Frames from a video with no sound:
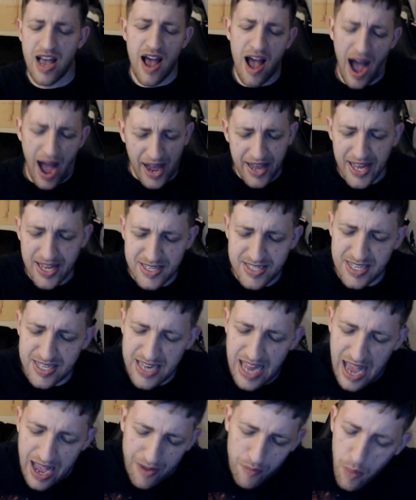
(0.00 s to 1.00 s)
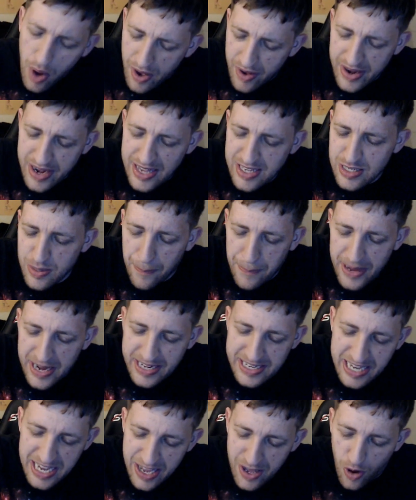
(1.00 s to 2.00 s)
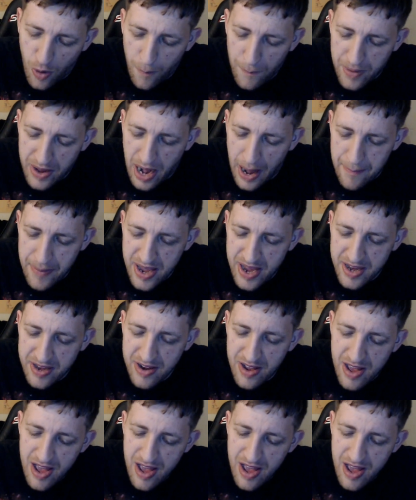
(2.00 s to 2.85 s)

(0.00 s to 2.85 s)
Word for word: i guess it is well it is a big deal but i mean